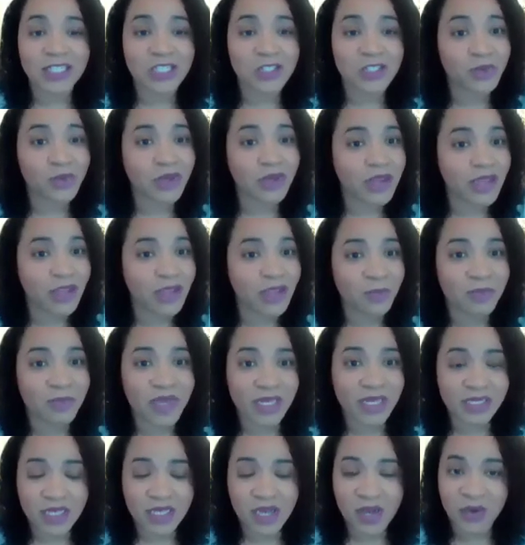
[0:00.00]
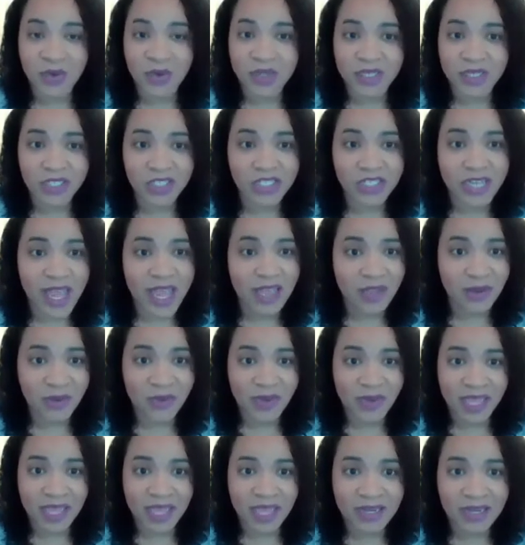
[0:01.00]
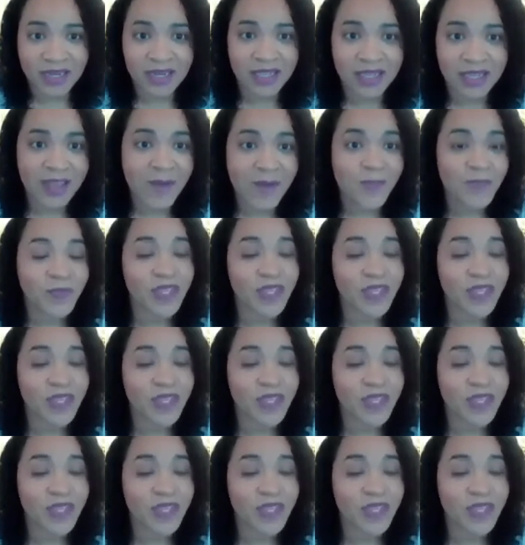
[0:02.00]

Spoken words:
just putting your big toe in the shallow end,